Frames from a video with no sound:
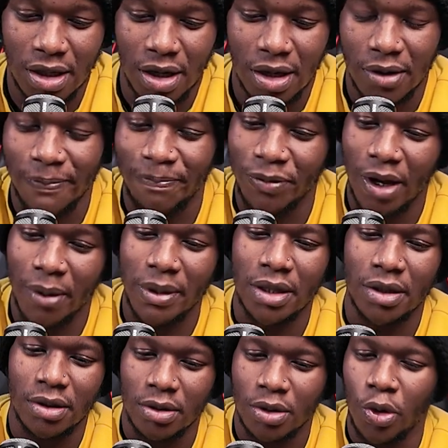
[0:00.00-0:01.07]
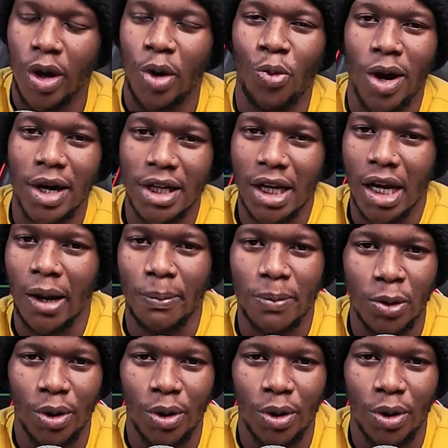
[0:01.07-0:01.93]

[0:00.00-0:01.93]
Going 1-0 up,